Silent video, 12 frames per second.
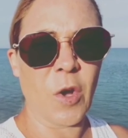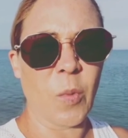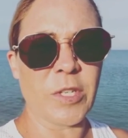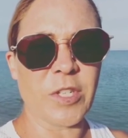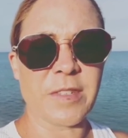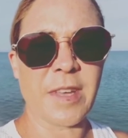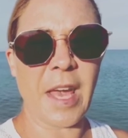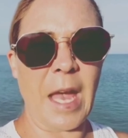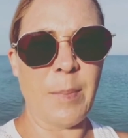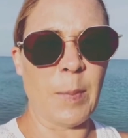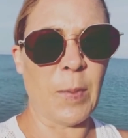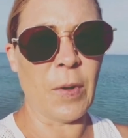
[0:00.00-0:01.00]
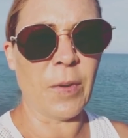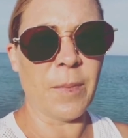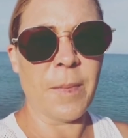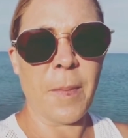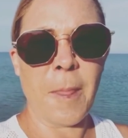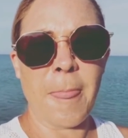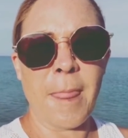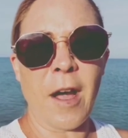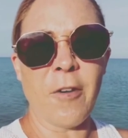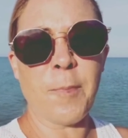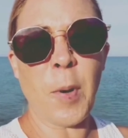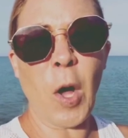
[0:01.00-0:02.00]
which is capable
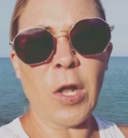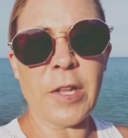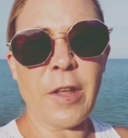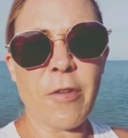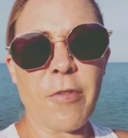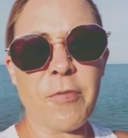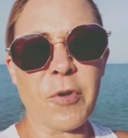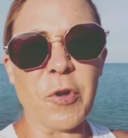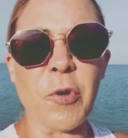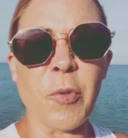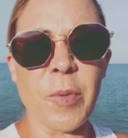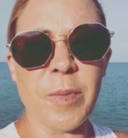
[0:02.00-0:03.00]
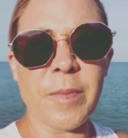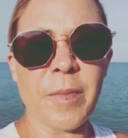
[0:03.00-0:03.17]
of pulling through